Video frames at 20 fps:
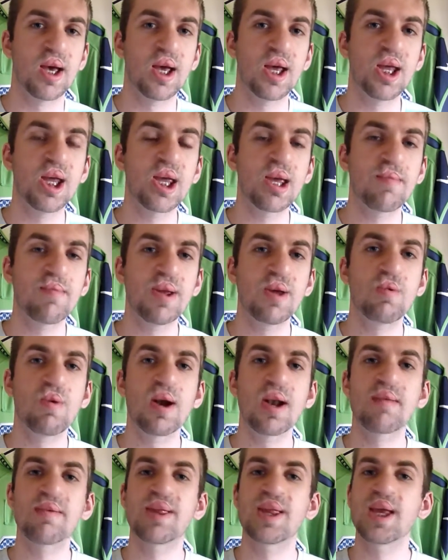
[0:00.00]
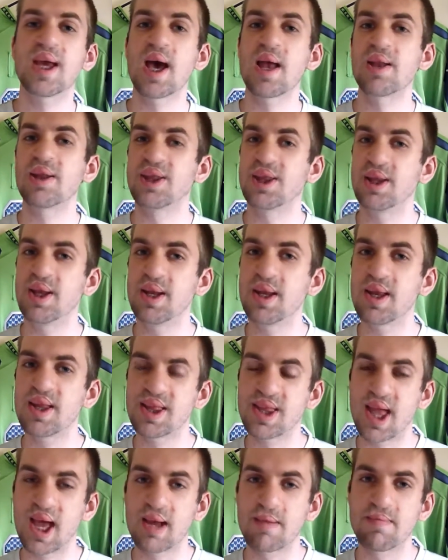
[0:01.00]
he could be one of Seattle's leading
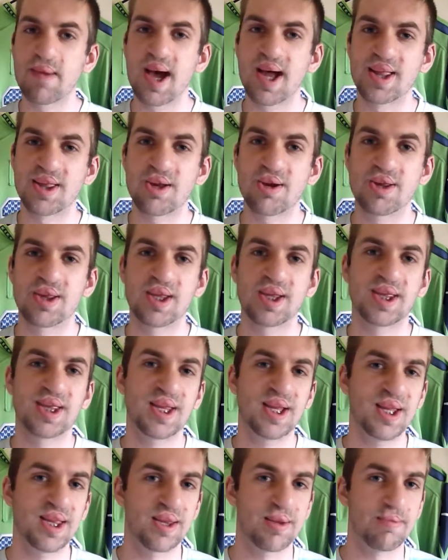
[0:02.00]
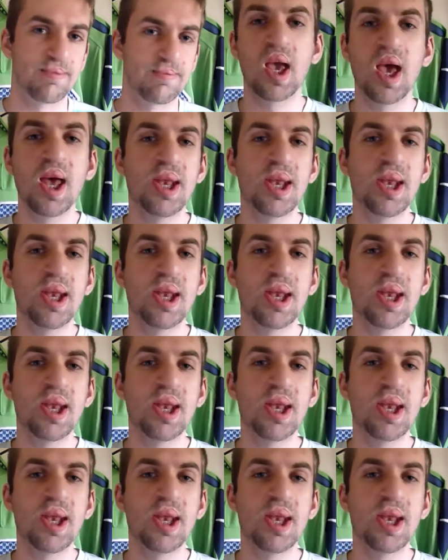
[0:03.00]
sack masters this season.